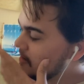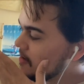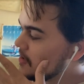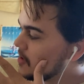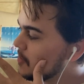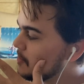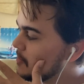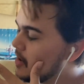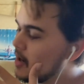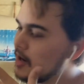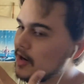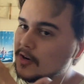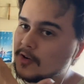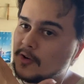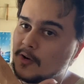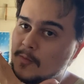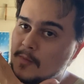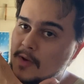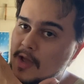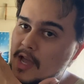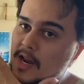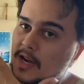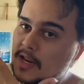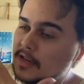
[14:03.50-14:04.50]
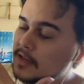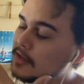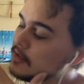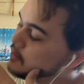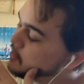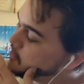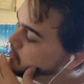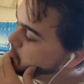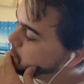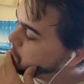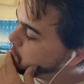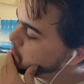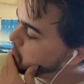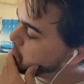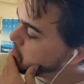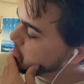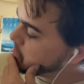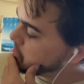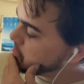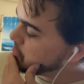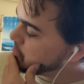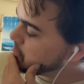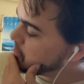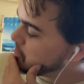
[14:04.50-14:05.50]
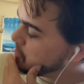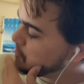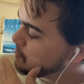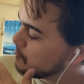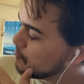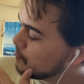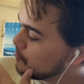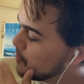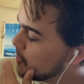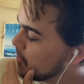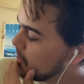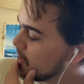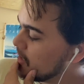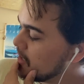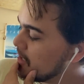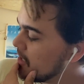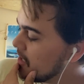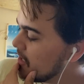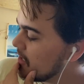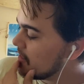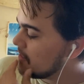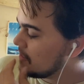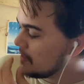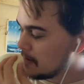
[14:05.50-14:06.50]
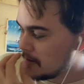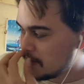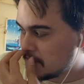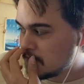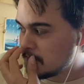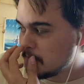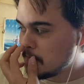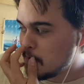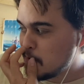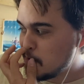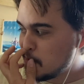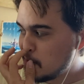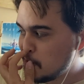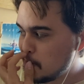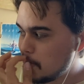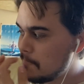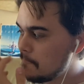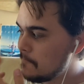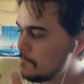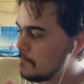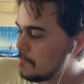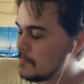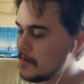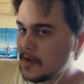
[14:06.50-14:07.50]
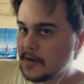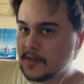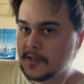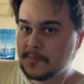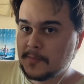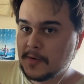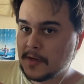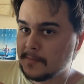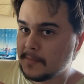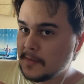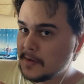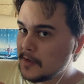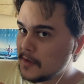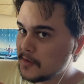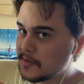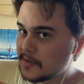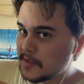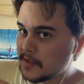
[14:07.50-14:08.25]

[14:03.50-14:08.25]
the monochromatic is just really neat. The smoke, I just picked my nose